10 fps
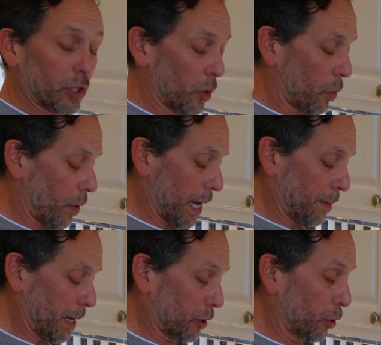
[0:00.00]
so we're right
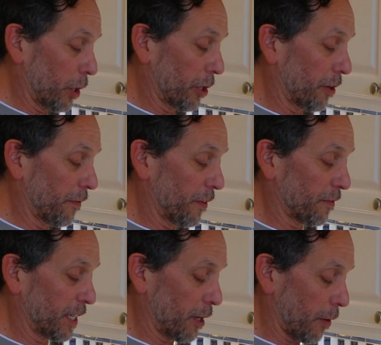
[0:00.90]
about
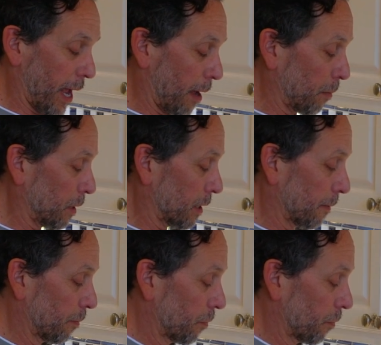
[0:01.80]
250 grams.